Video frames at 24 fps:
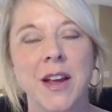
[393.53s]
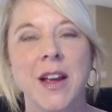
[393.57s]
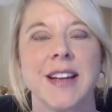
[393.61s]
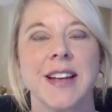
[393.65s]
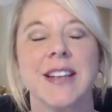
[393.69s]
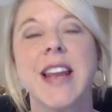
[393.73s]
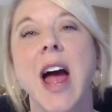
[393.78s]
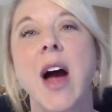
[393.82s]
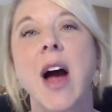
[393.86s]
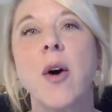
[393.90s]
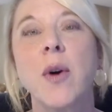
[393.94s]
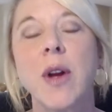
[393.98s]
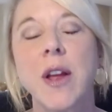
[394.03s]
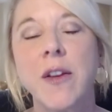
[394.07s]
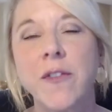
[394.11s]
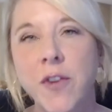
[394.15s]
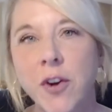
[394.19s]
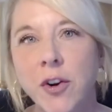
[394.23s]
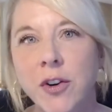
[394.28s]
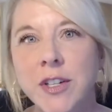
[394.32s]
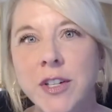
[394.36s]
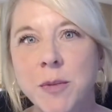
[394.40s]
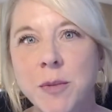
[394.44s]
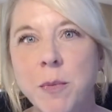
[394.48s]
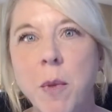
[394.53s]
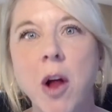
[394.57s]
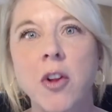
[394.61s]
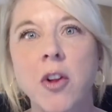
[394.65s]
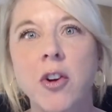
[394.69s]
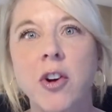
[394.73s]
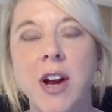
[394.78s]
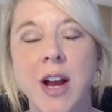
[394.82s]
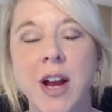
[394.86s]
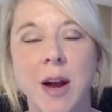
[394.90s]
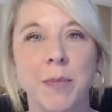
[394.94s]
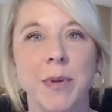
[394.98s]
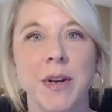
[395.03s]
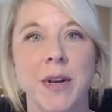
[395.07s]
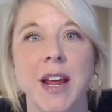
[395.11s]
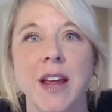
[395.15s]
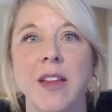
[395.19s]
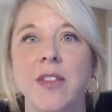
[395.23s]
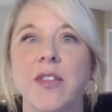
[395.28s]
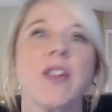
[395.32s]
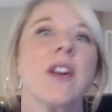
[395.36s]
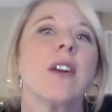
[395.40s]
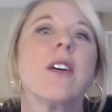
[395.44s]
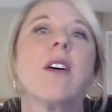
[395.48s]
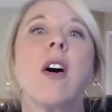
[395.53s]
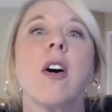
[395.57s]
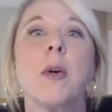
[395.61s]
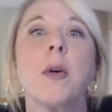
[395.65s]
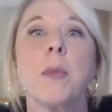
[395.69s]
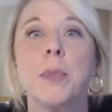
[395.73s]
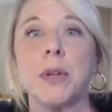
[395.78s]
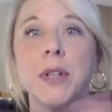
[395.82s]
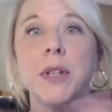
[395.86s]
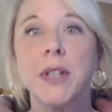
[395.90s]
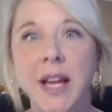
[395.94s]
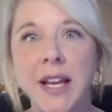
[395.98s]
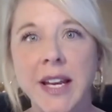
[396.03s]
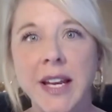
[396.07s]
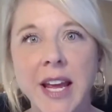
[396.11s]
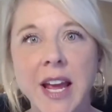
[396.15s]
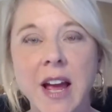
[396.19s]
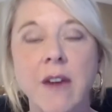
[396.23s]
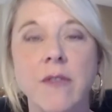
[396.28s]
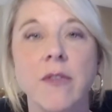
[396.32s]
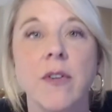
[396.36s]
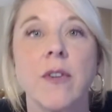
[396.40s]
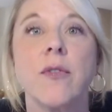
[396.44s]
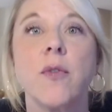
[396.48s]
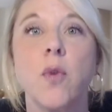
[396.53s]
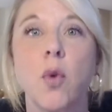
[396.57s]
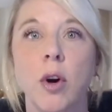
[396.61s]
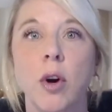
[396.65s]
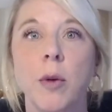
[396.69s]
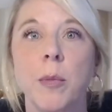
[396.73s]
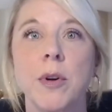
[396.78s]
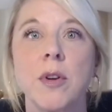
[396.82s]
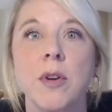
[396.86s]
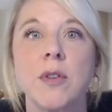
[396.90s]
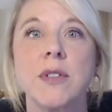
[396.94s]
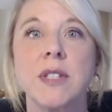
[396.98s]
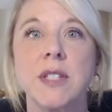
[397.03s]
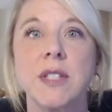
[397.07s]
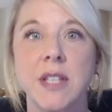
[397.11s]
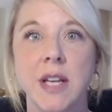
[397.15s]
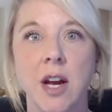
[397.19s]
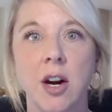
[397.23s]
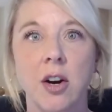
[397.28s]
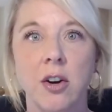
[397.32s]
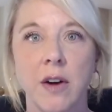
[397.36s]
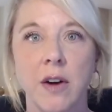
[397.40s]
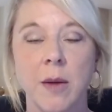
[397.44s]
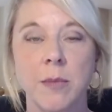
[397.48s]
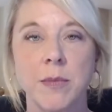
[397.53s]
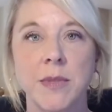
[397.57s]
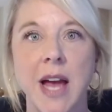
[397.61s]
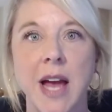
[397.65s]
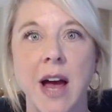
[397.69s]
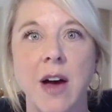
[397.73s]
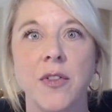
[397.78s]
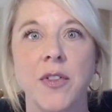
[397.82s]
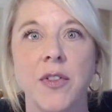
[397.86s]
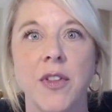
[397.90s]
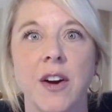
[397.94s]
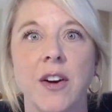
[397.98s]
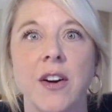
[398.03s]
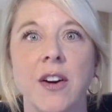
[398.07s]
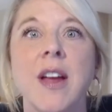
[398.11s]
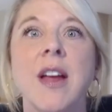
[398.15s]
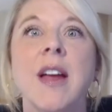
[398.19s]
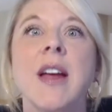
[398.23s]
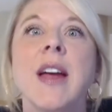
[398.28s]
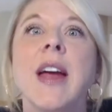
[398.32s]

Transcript: Now, if you're a smaller company, there are plenty of affordable CRMs out there.